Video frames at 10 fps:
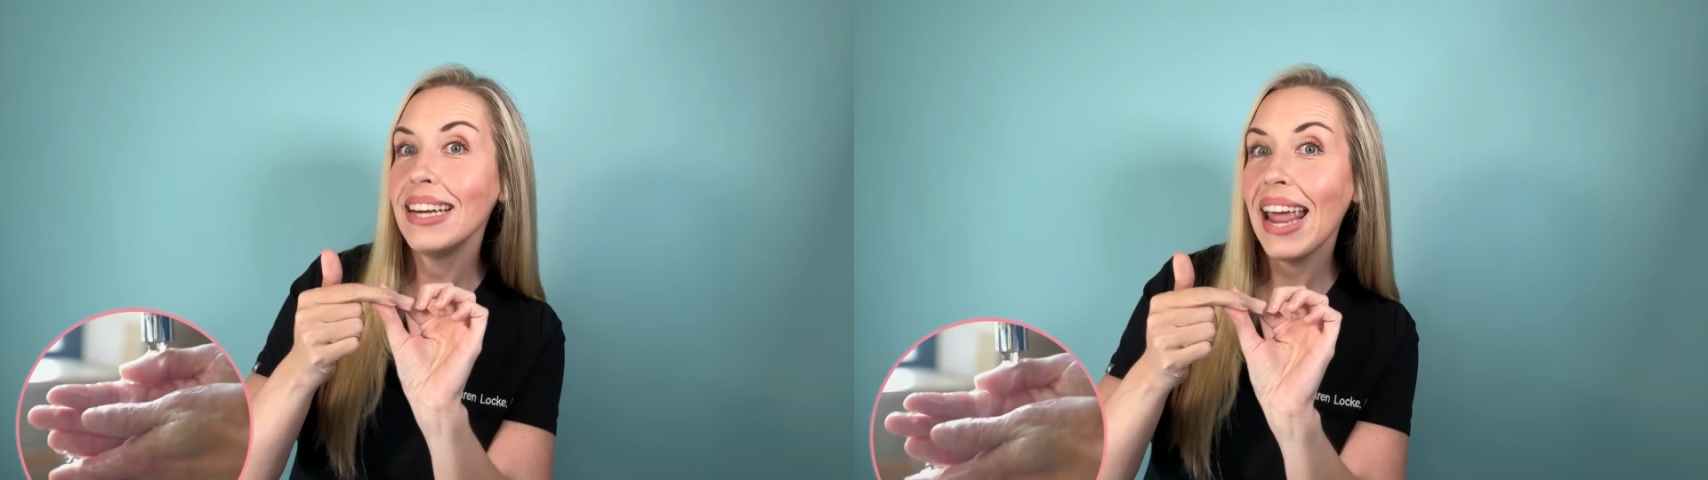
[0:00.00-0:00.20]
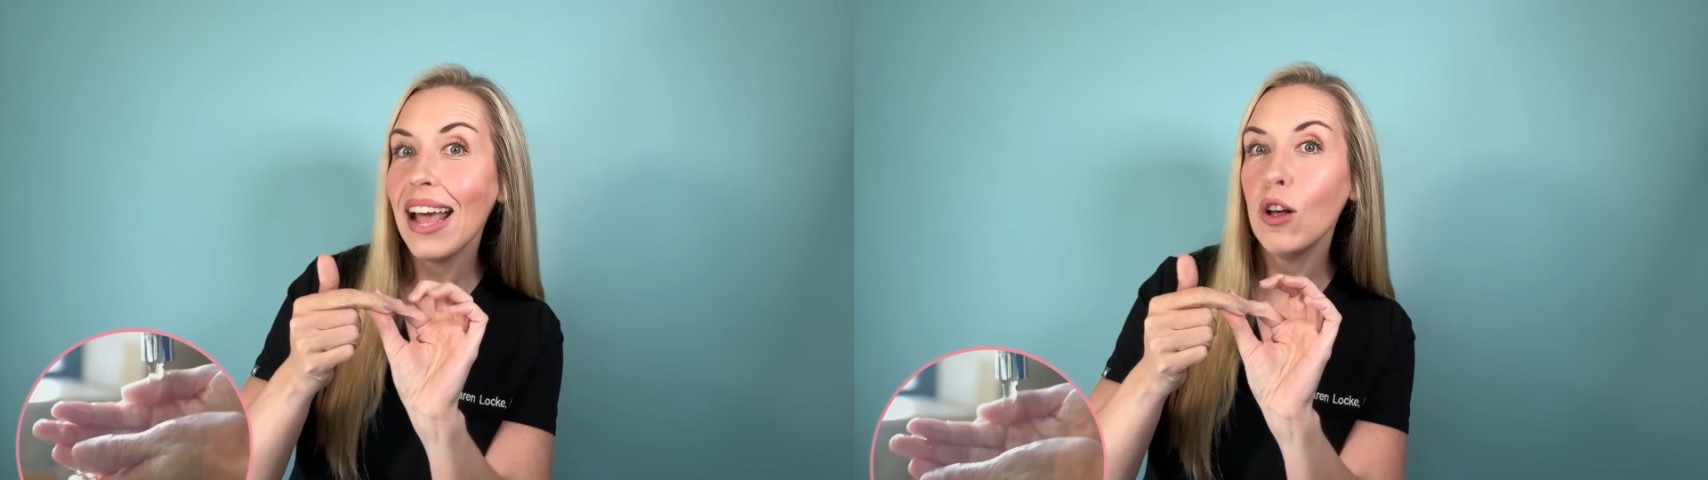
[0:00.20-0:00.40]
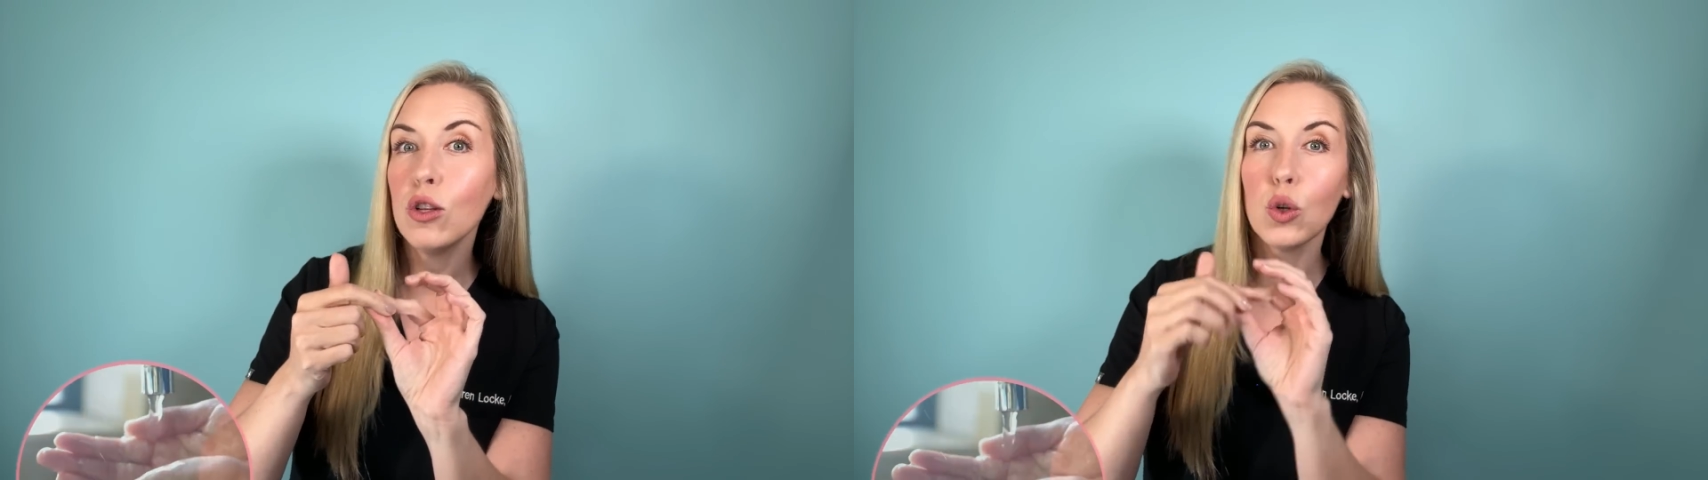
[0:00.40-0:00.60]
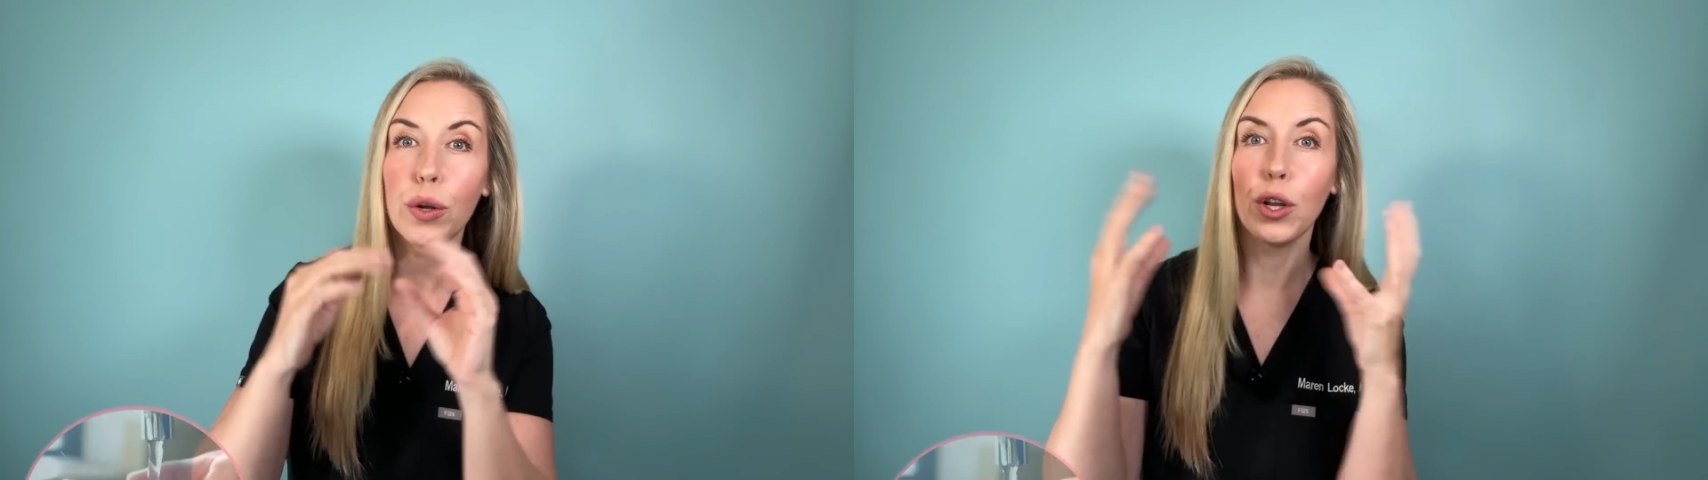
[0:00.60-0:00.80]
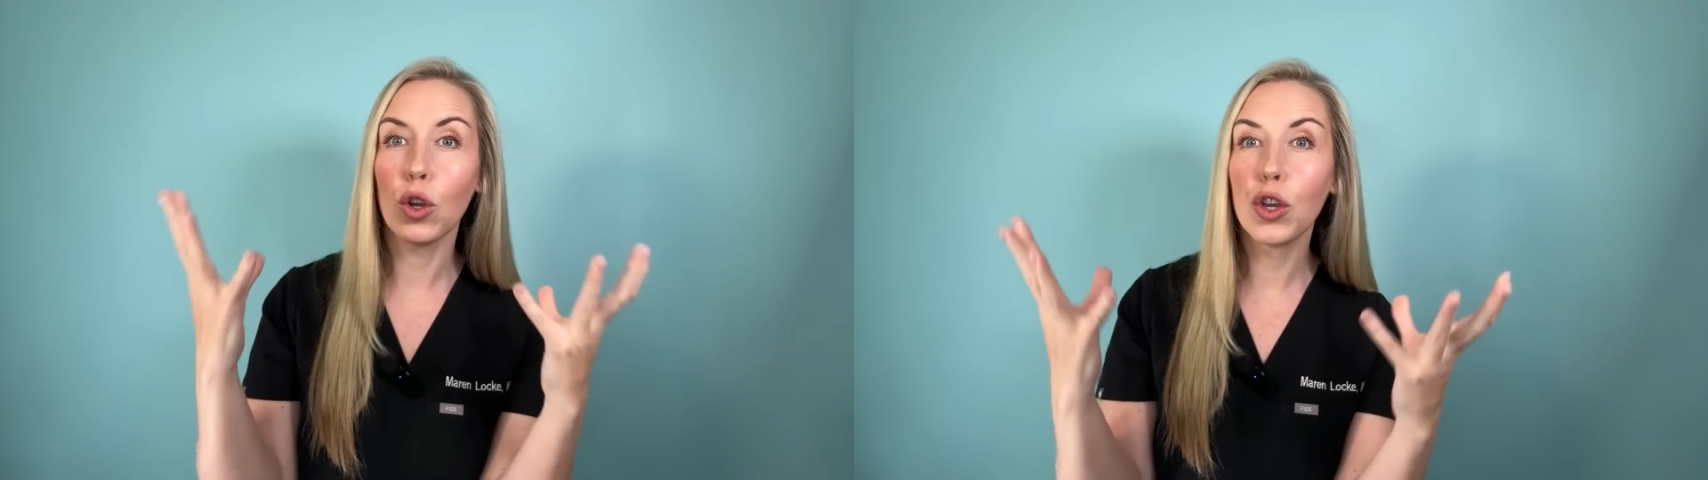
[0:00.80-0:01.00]
nails
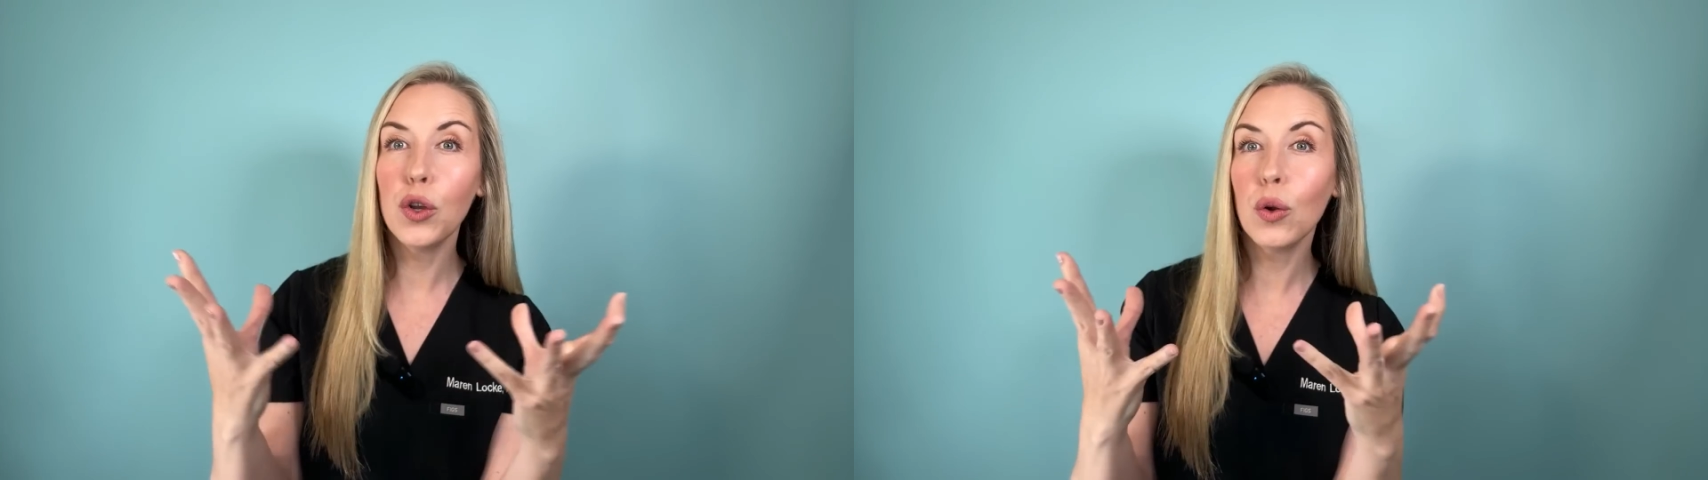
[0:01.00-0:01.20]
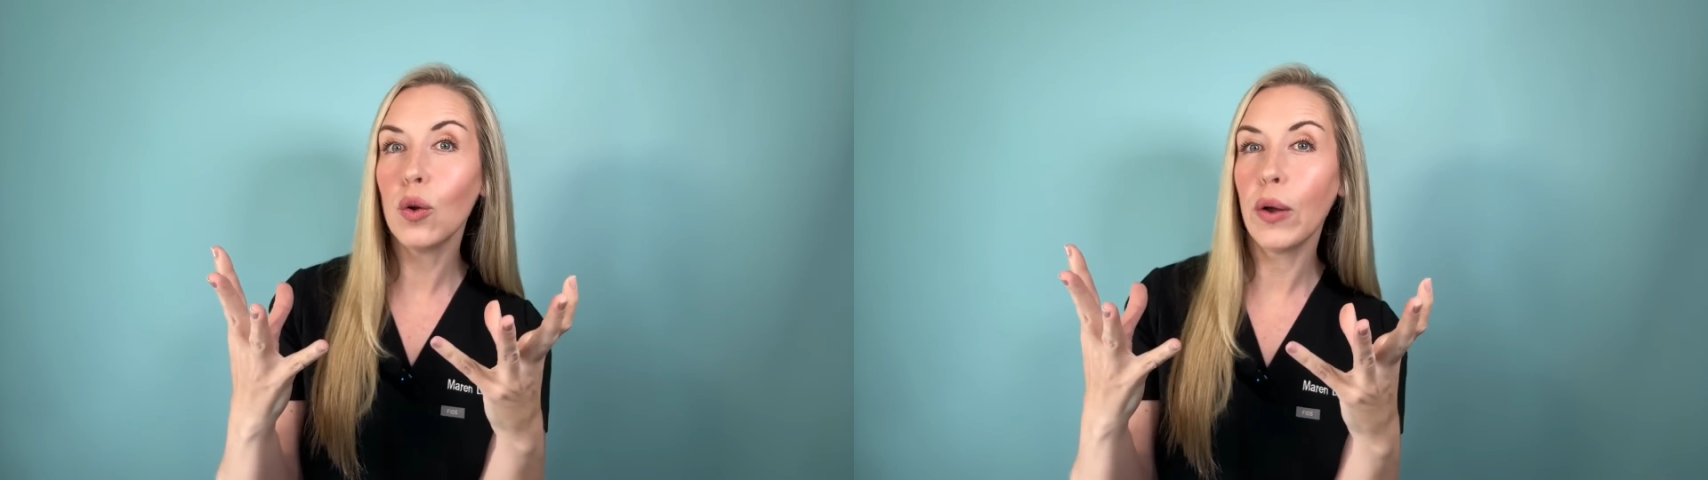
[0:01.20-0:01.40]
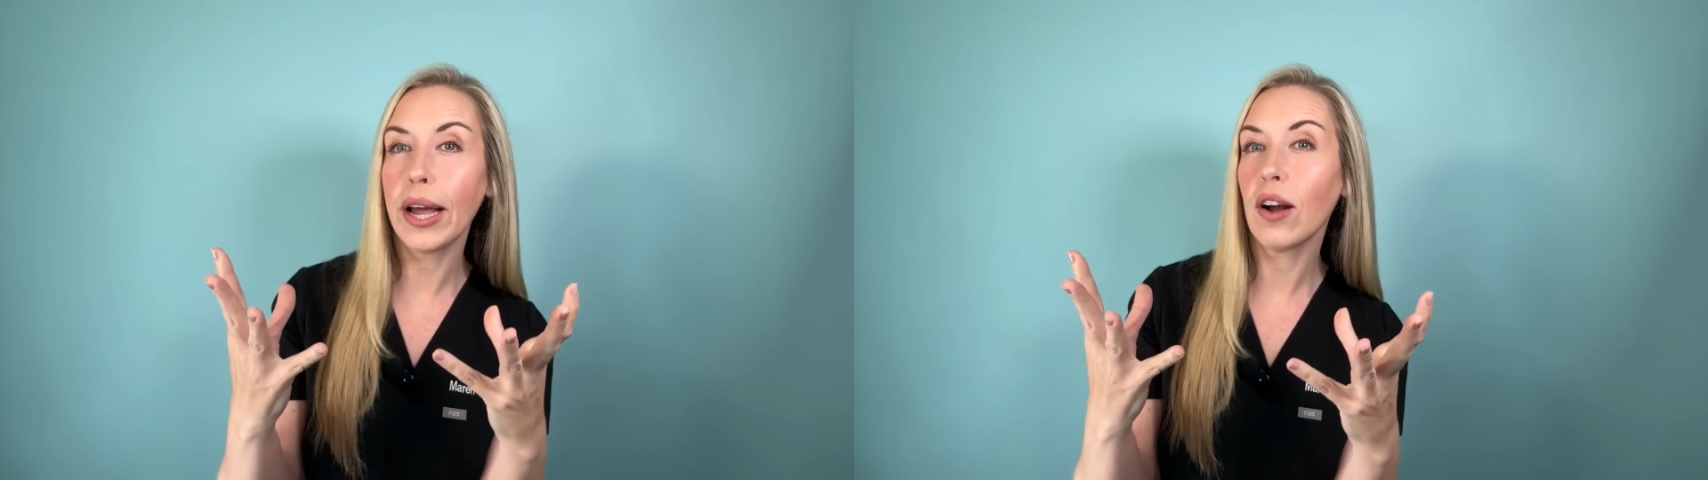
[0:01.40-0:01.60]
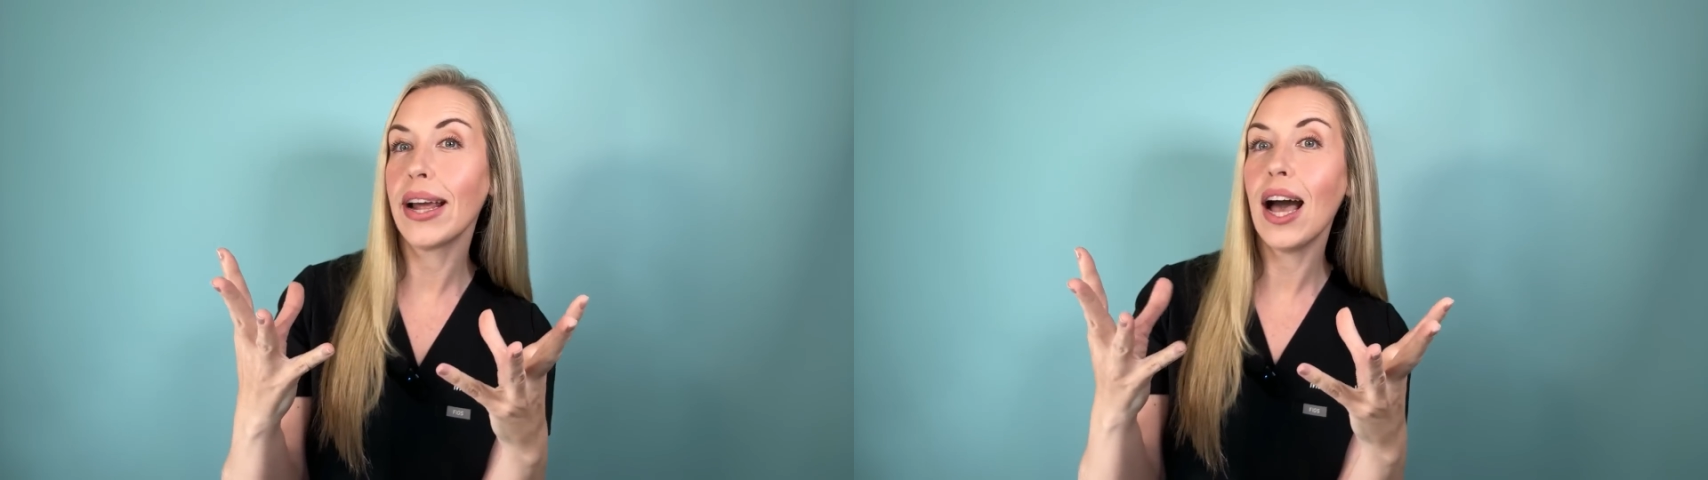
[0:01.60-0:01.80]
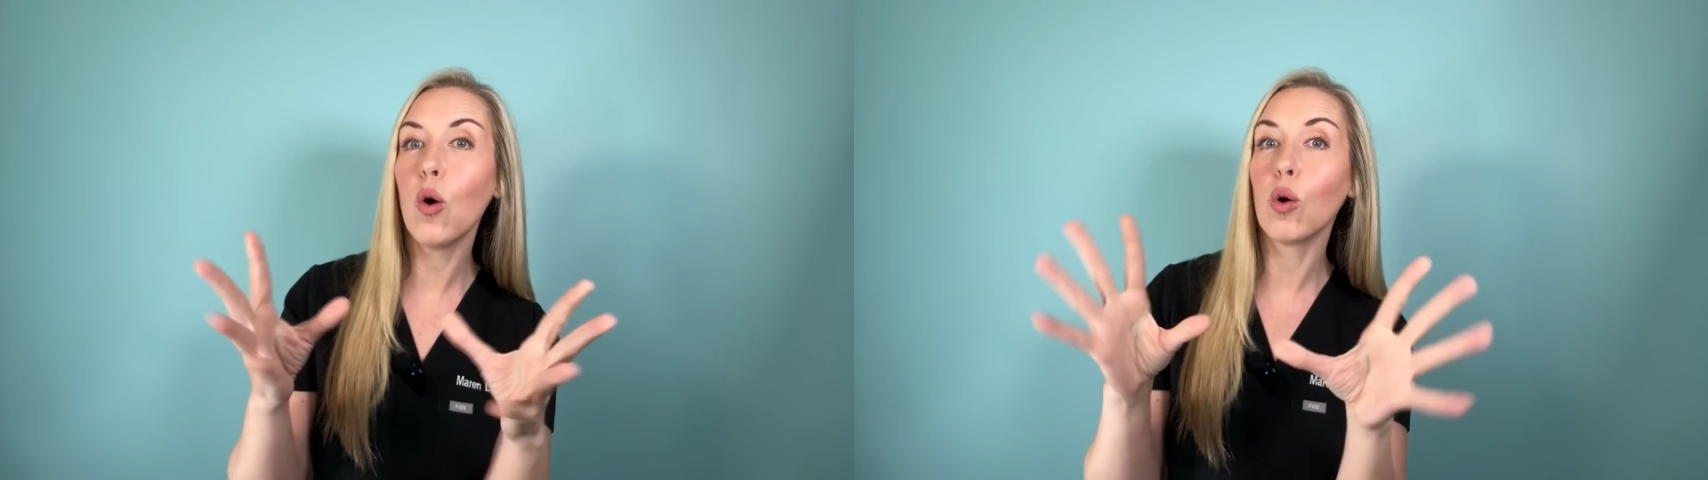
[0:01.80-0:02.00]
or your cuticle area